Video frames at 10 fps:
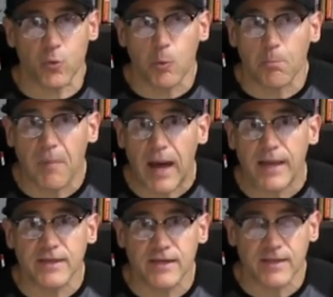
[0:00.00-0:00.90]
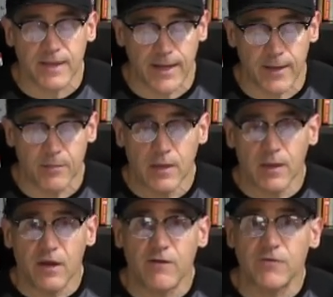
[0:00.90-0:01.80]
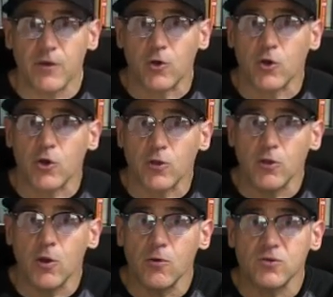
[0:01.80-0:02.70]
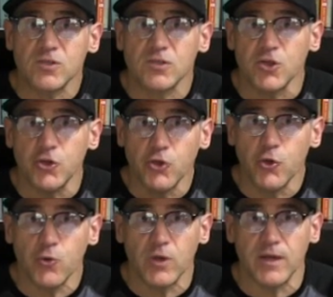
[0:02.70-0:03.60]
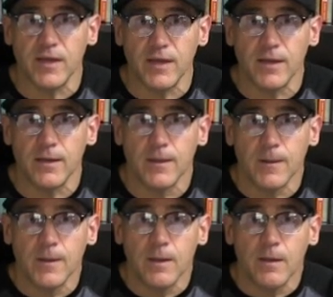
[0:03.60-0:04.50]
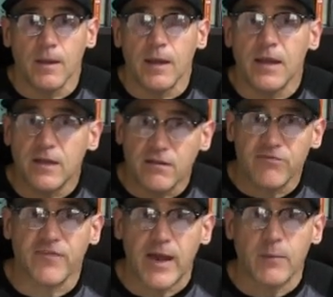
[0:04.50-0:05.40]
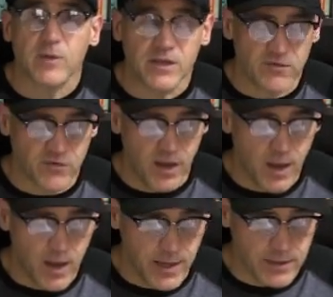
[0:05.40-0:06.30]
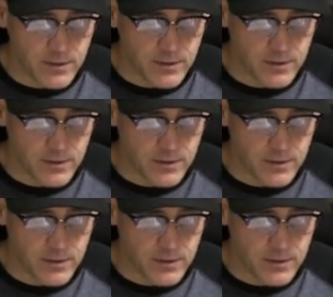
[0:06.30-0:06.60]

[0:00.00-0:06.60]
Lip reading: reminding them of their close unity in the family of God.